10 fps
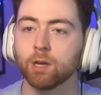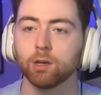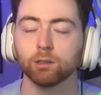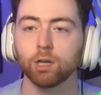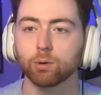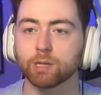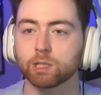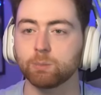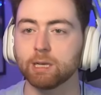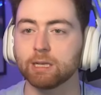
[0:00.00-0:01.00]
Lower the
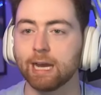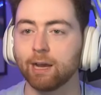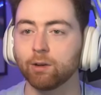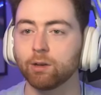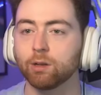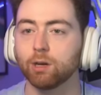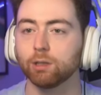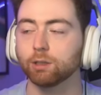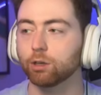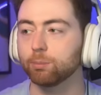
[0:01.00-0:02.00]
speed down a
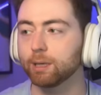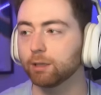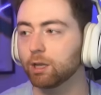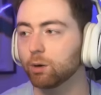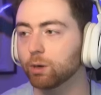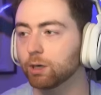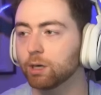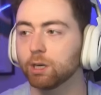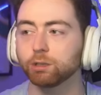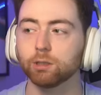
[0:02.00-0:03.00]
little bit, lower
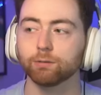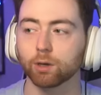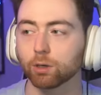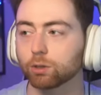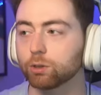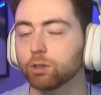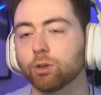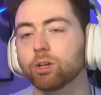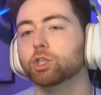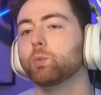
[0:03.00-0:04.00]
the vertical, you know,
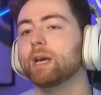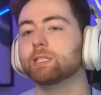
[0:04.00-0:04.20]
there's ways to